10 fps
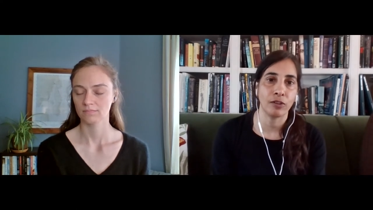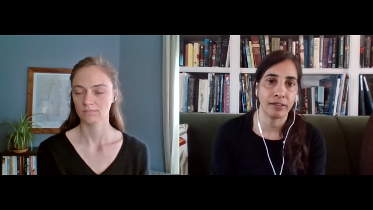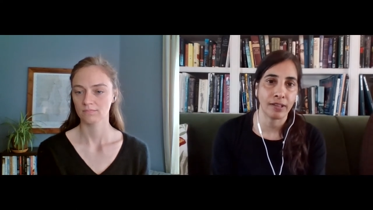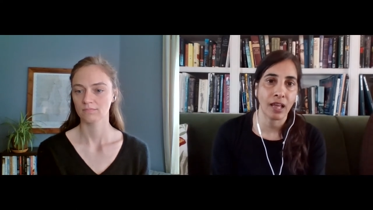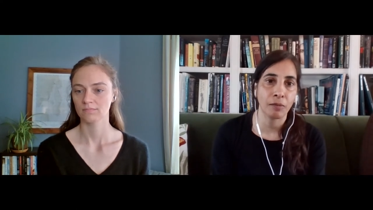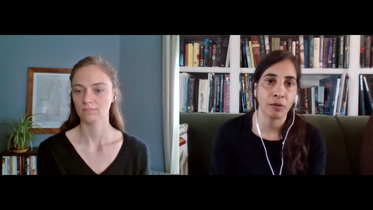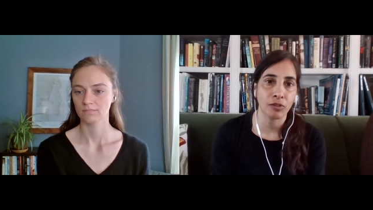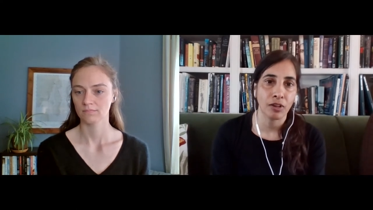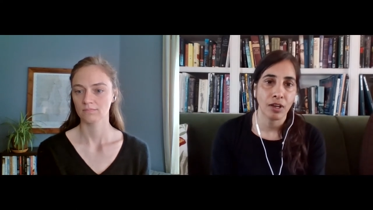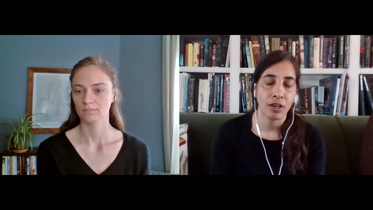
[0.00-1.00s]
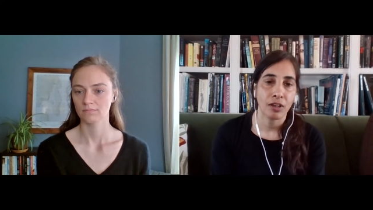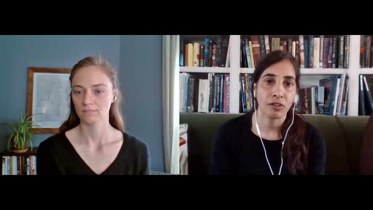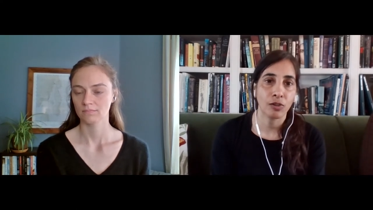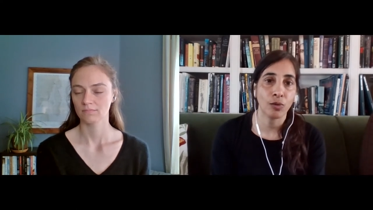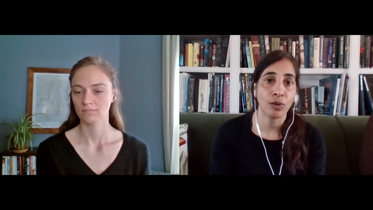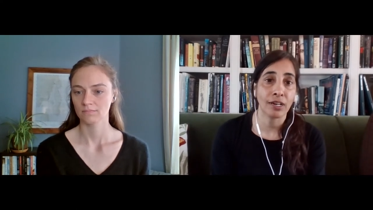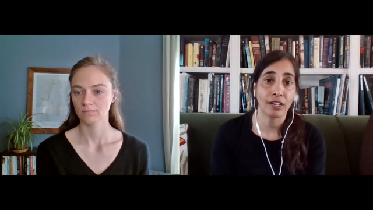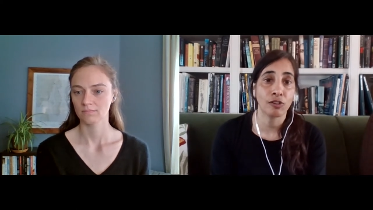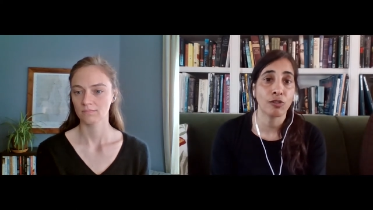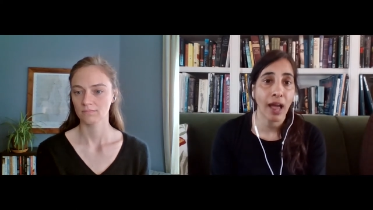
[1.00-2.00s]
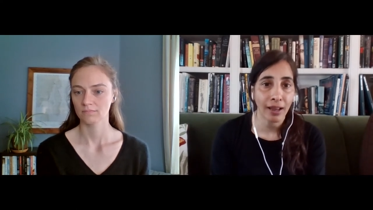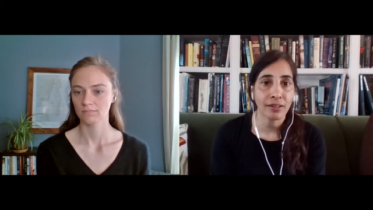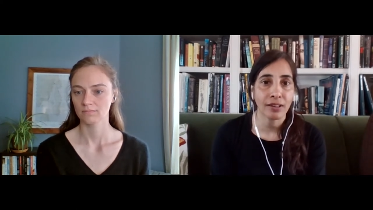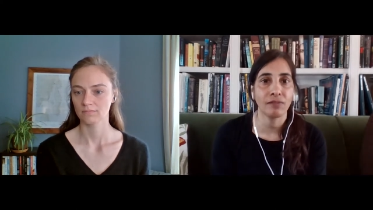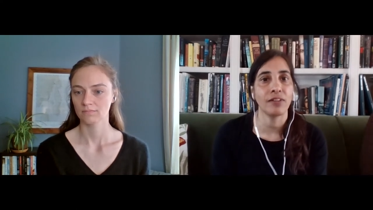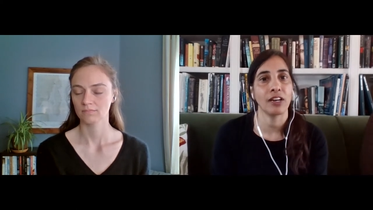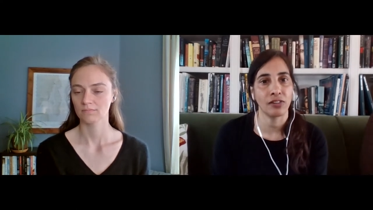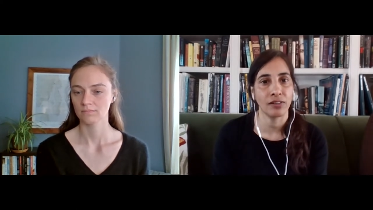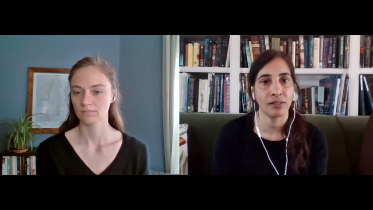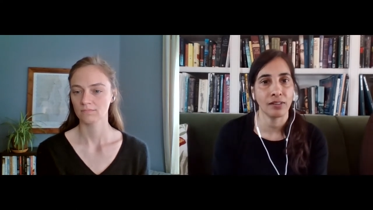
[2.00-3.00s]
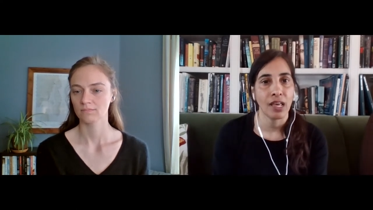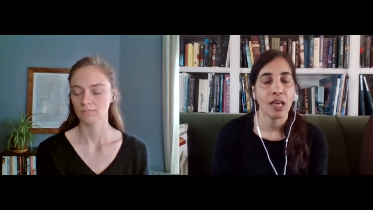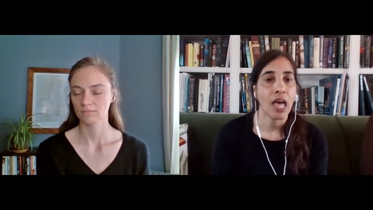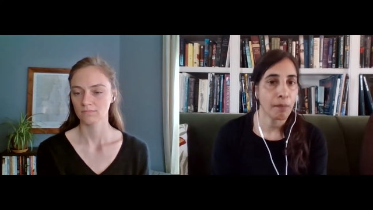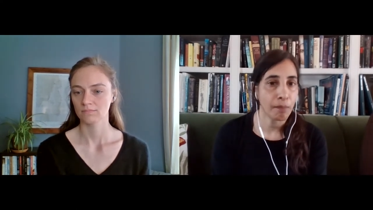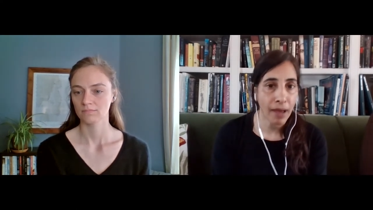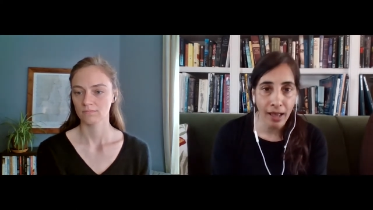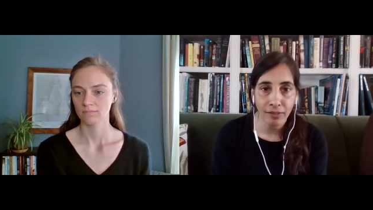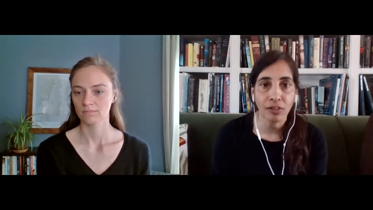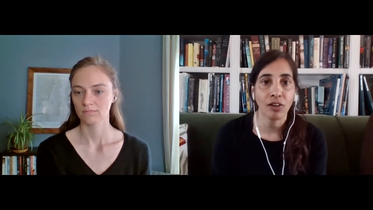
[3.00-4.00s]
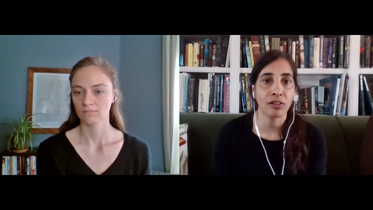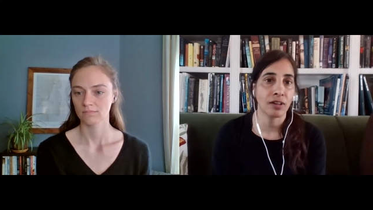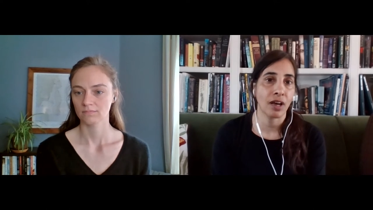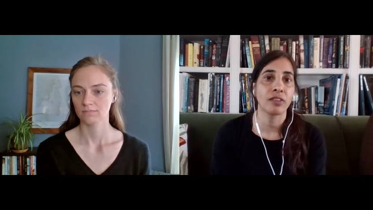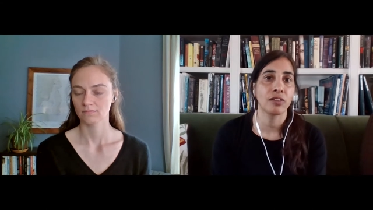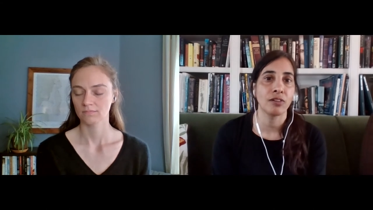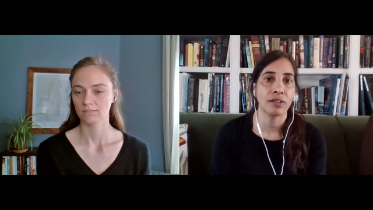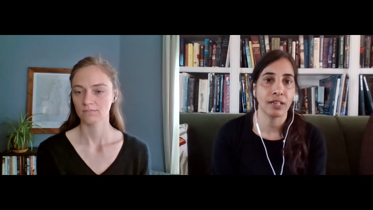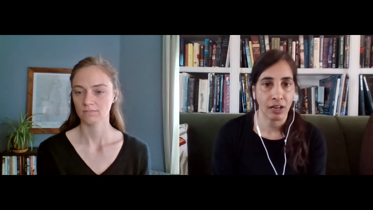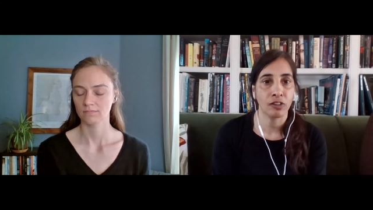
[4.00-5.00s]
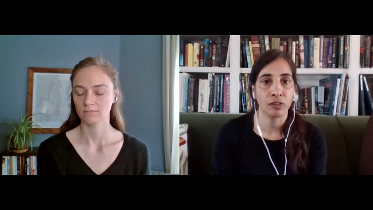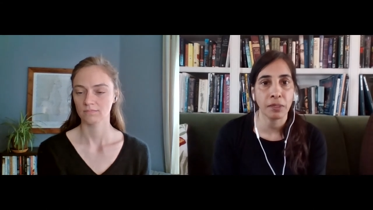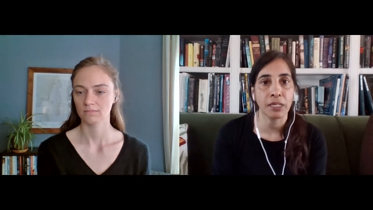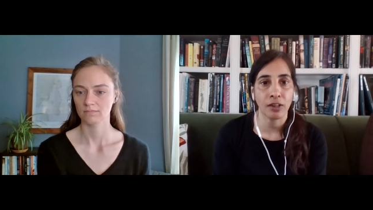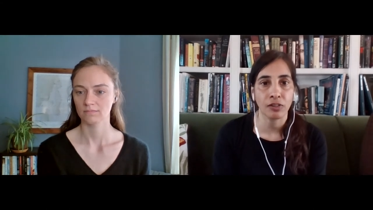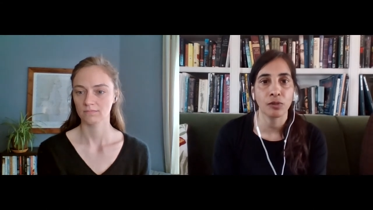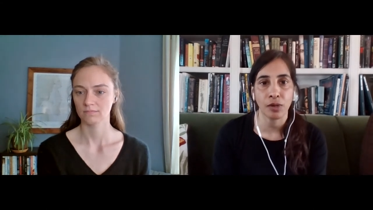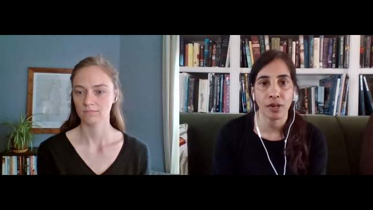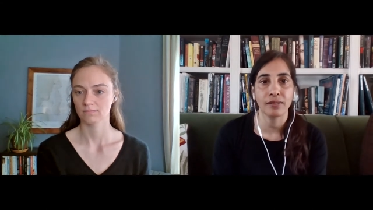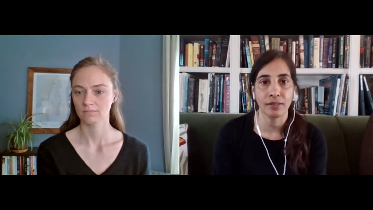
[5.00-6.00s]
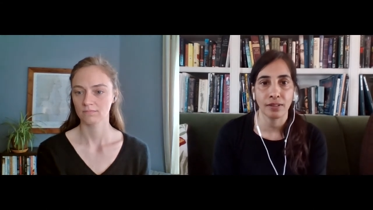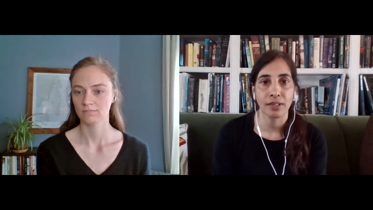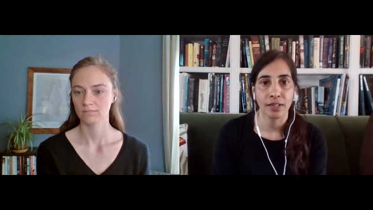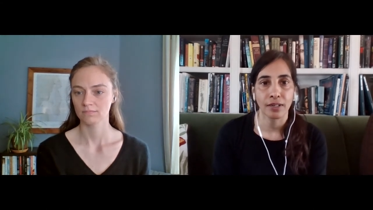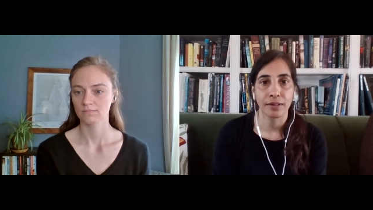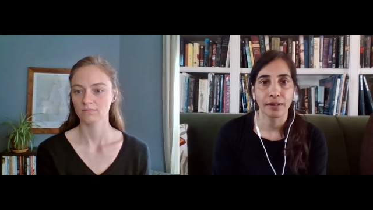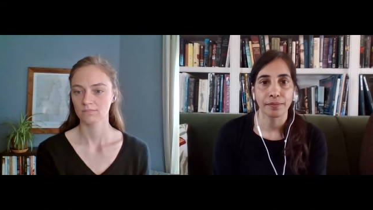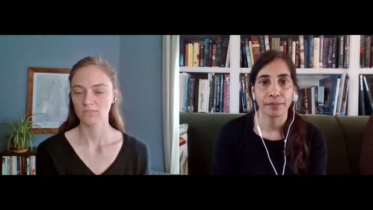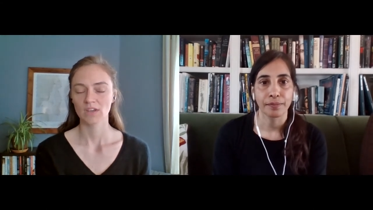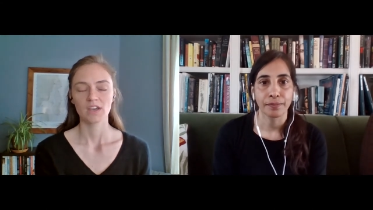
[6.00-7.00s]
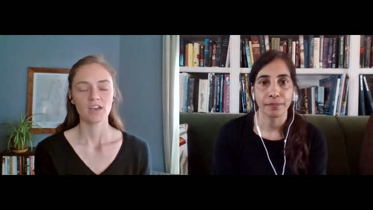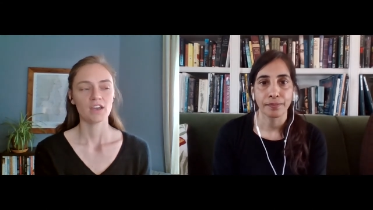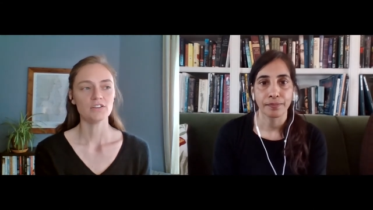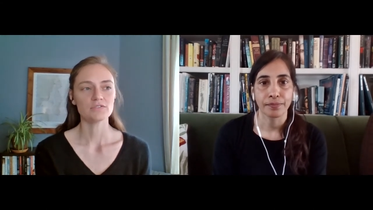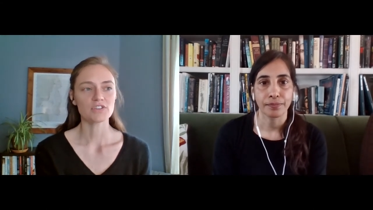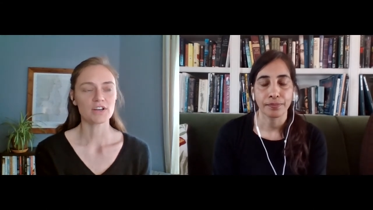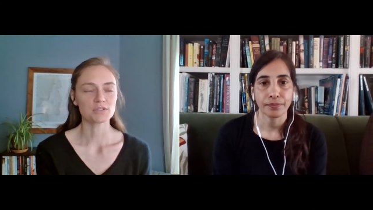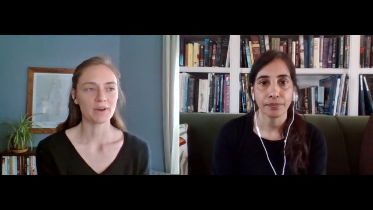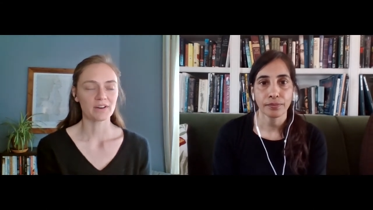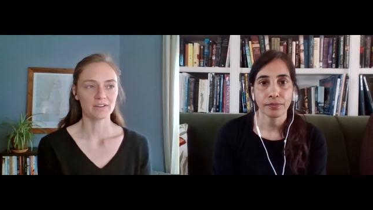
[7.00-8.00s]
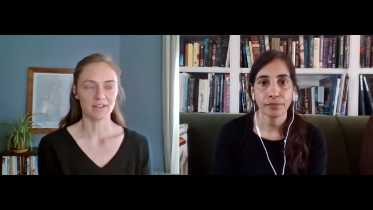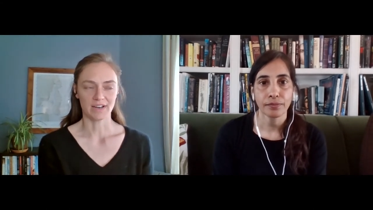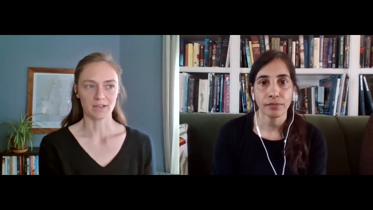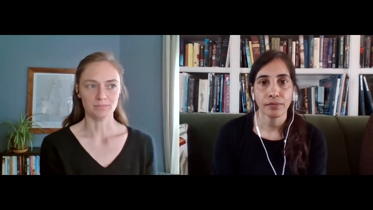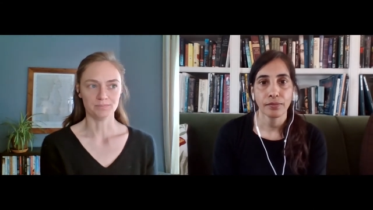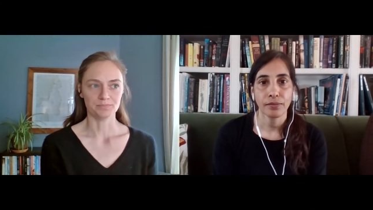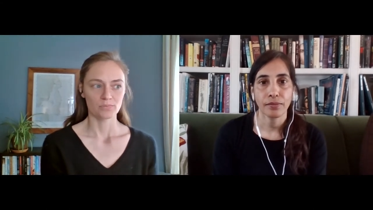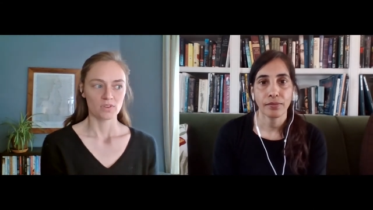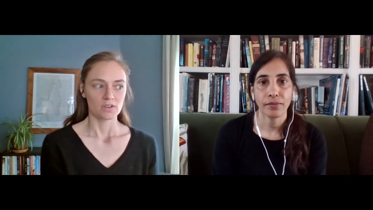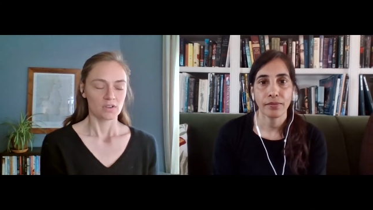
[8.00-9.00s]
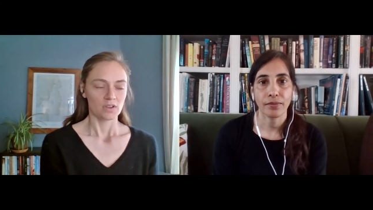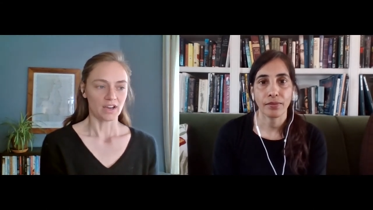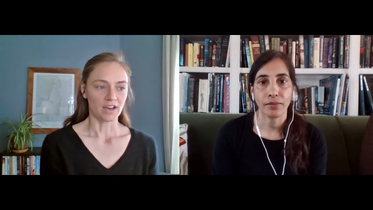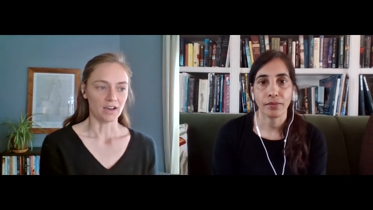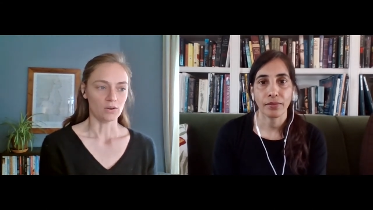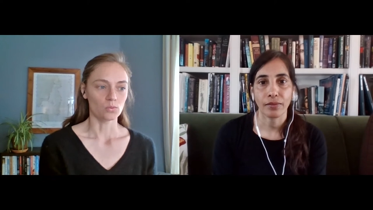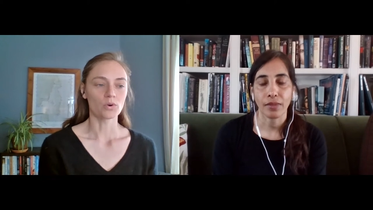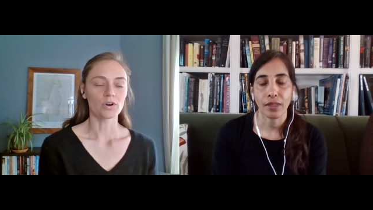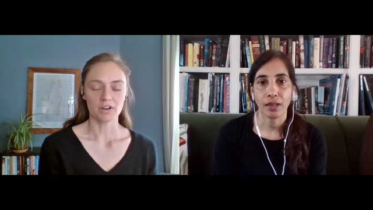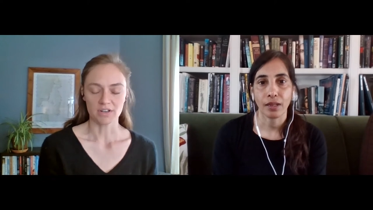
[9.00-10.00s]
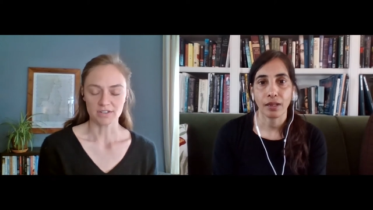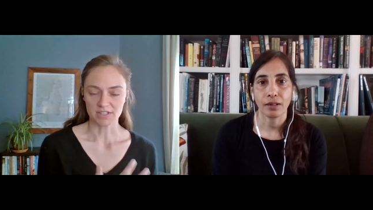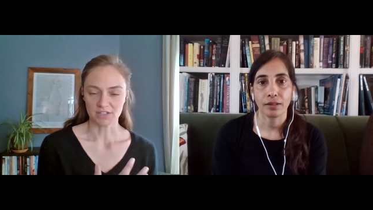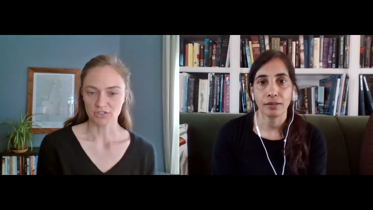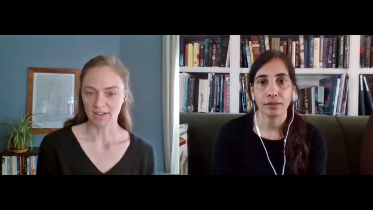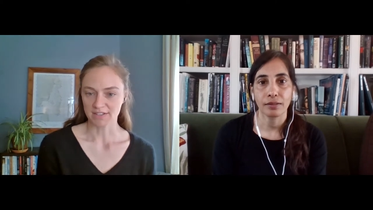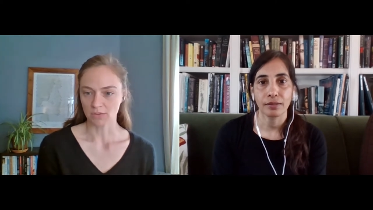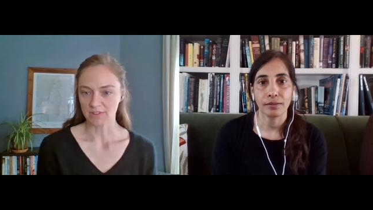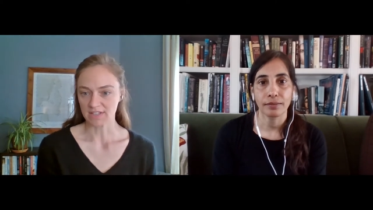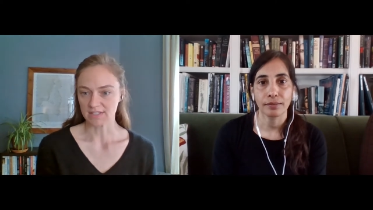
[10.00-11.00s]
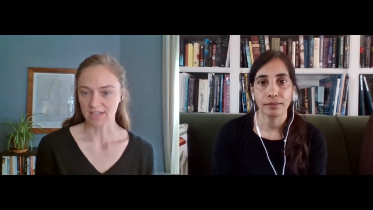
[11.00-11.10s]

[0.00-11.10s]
Speaker 1: for these animals to contract infections and pass it on to others and ultimately onto
Speaker 2: us and you've talked about um, uh, workers interacting with these